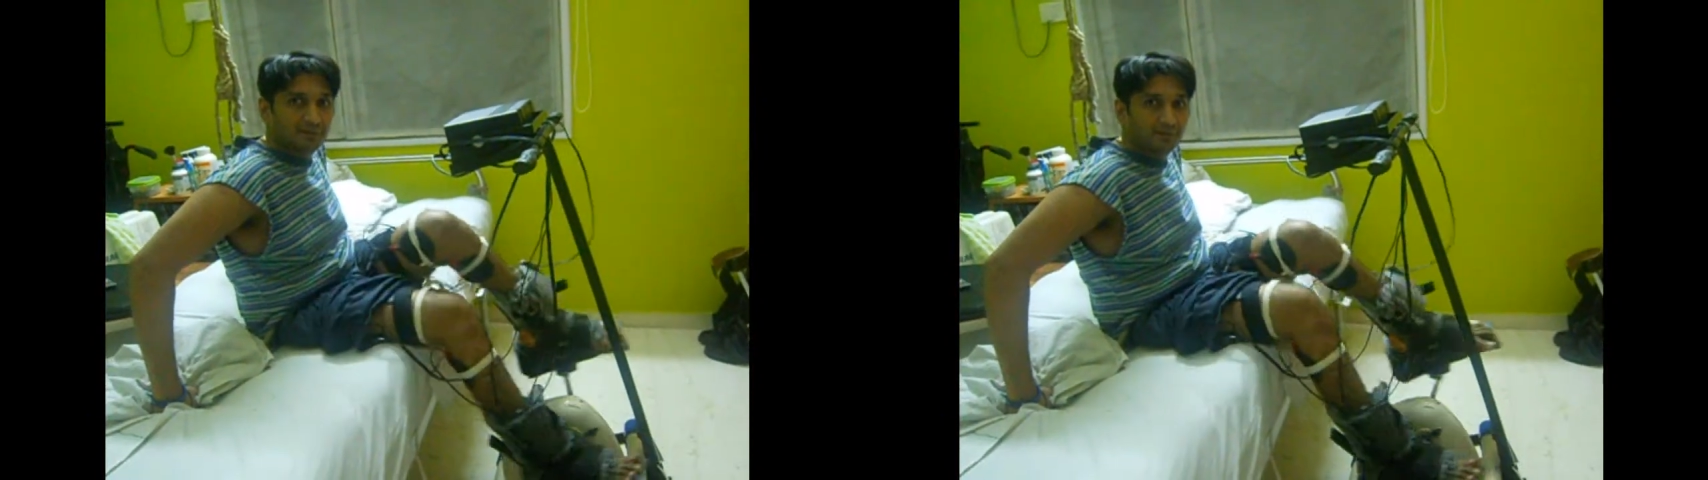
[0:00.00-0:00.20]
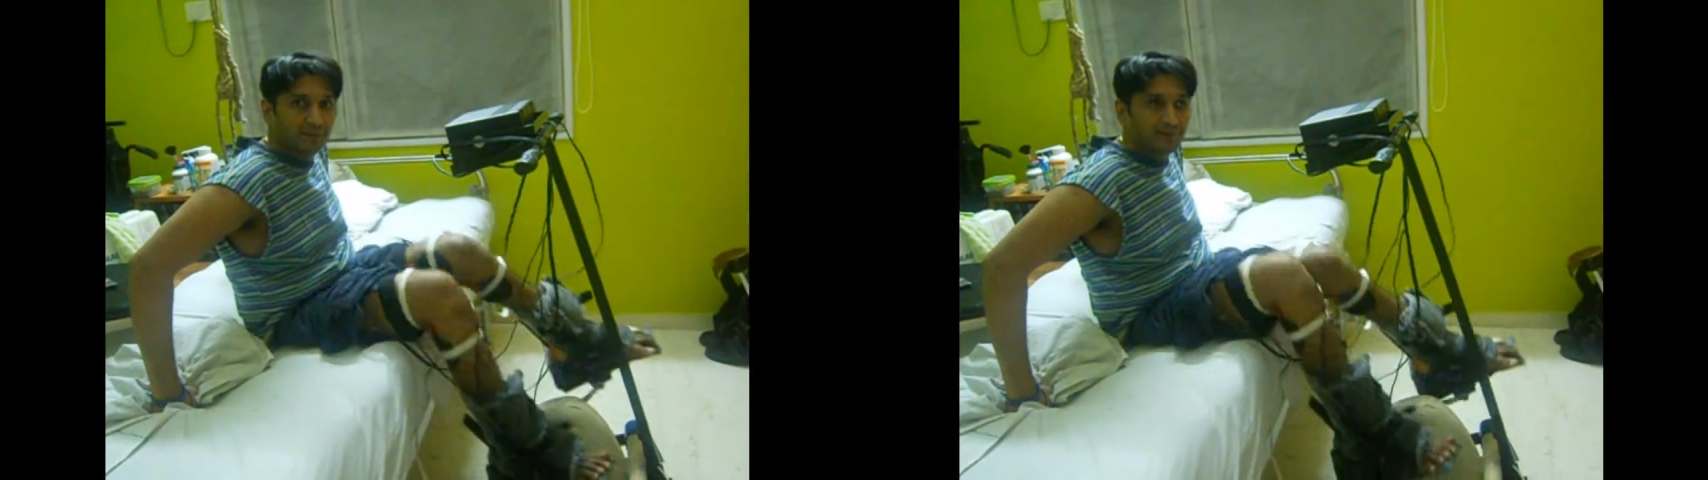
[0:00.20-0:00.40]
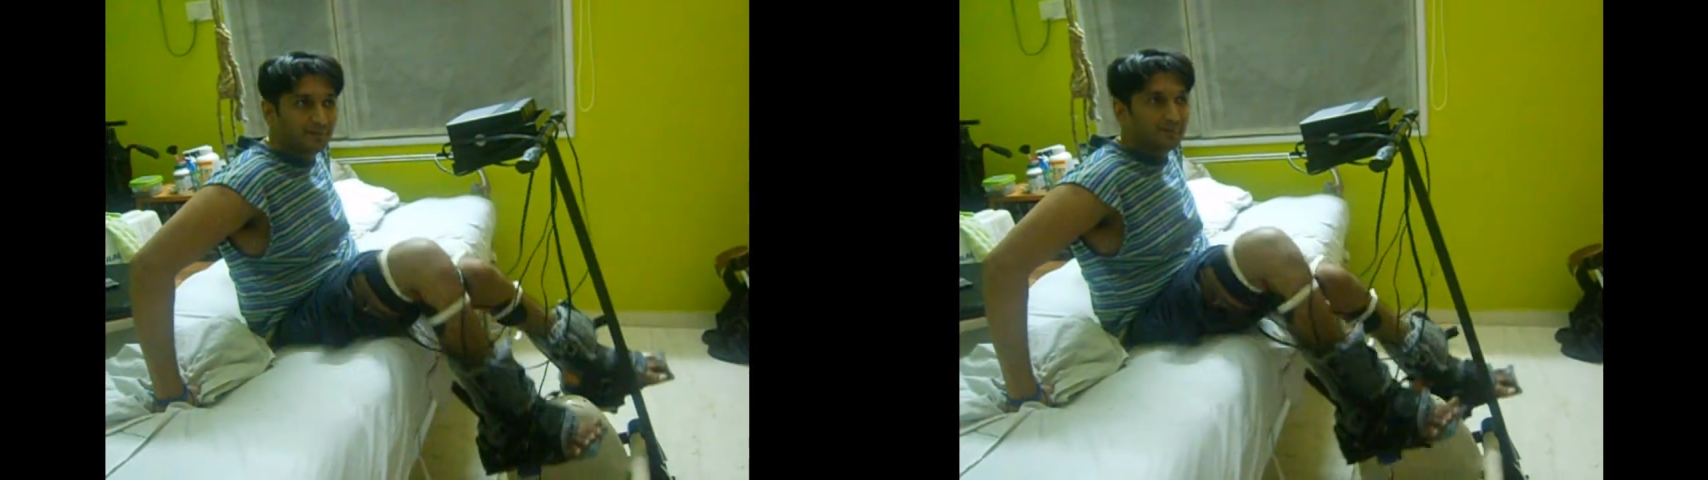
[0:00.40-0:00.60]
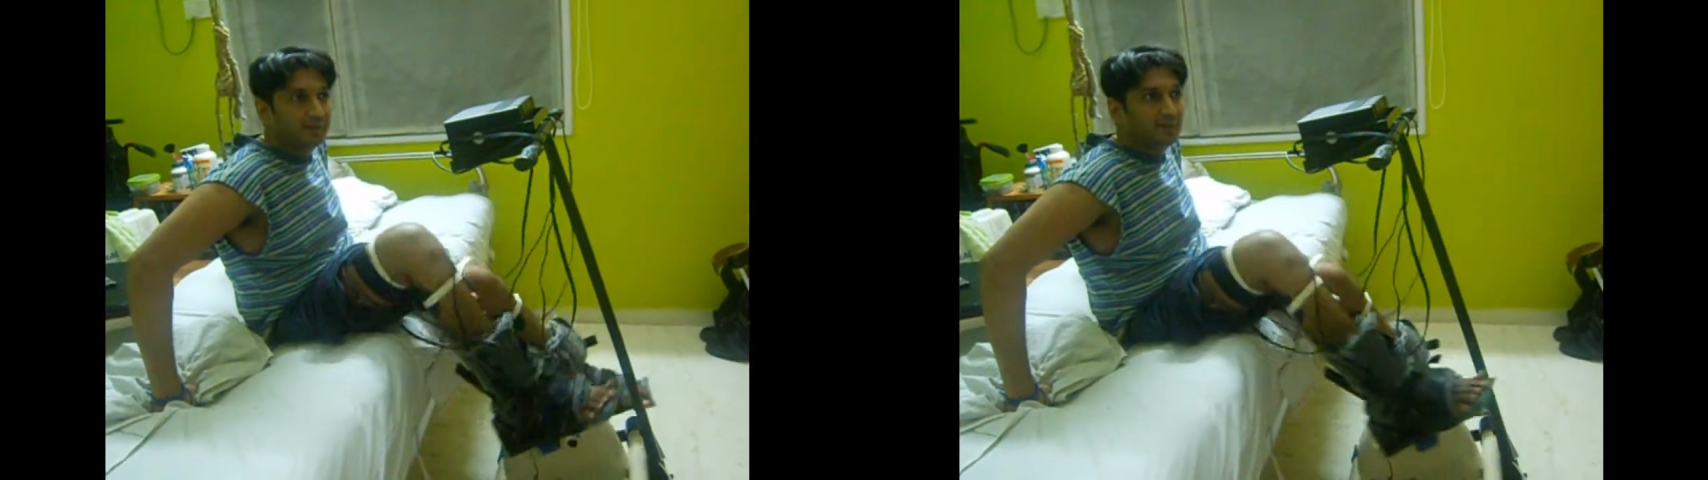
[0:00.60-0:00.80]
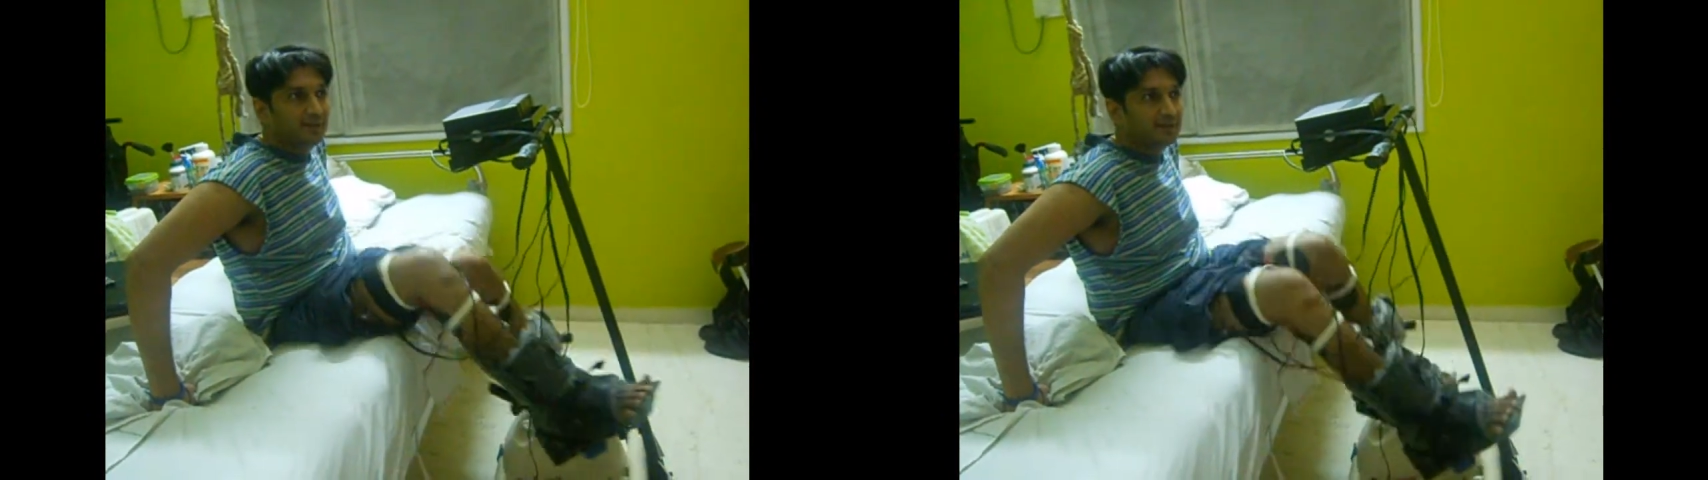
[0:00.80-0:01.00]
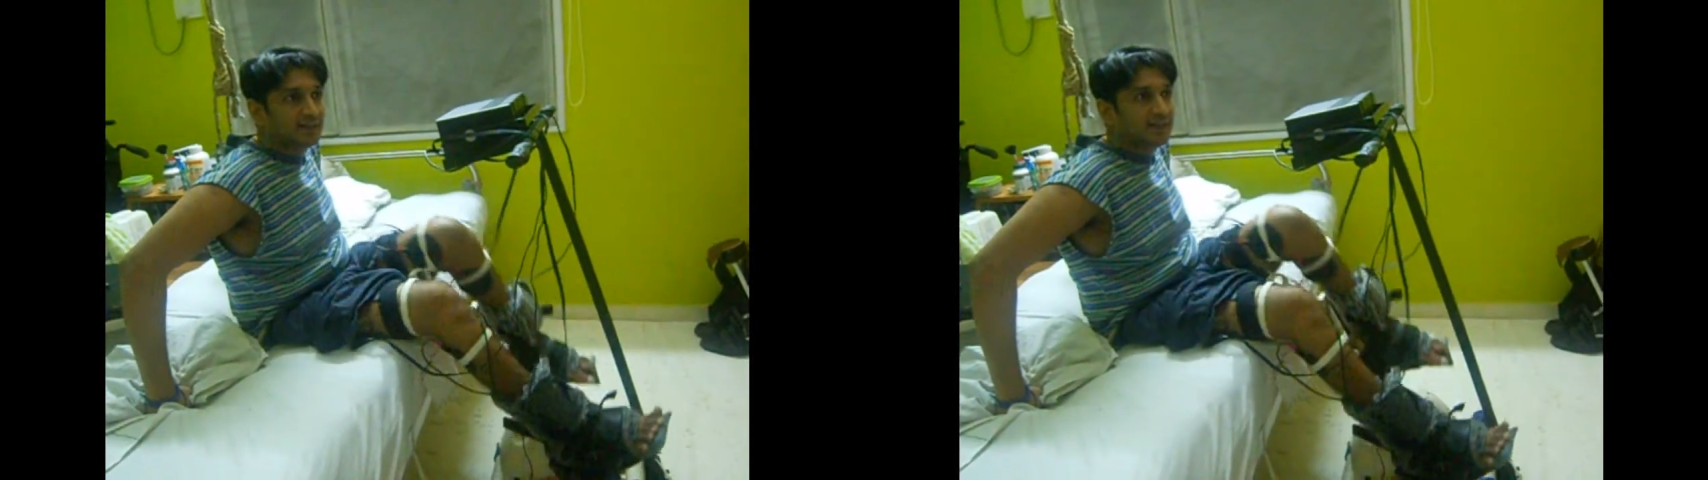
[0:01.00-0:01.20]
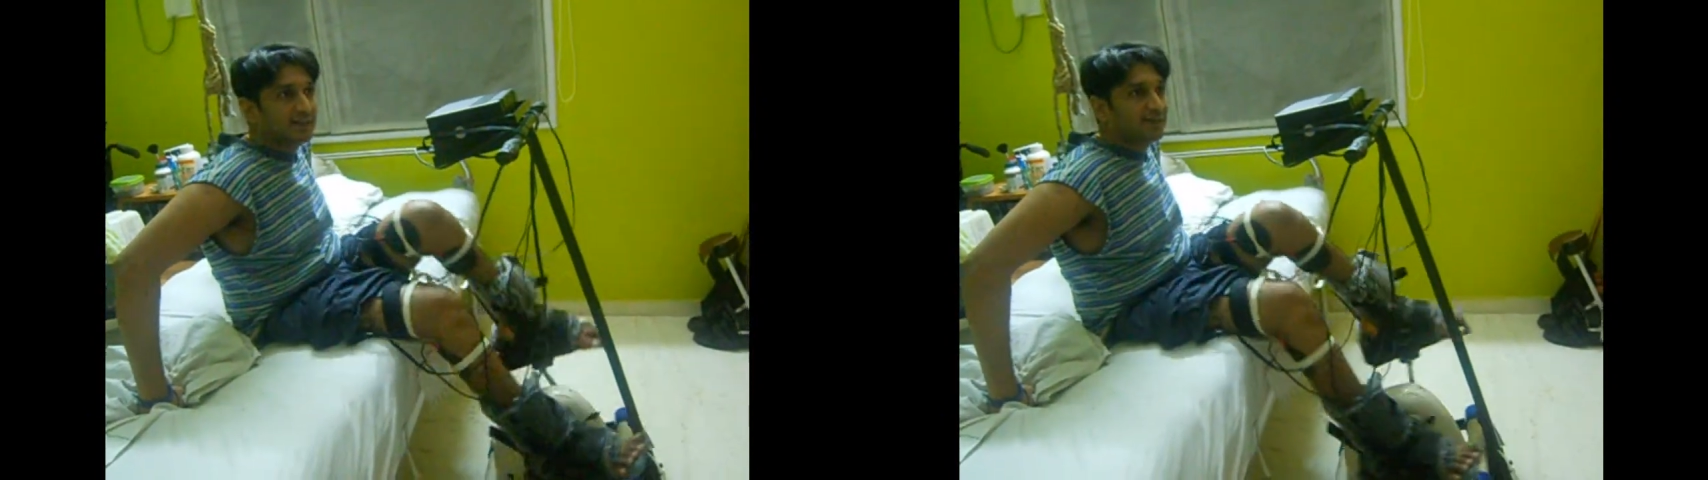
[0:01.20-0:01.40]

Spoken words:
started the cycle.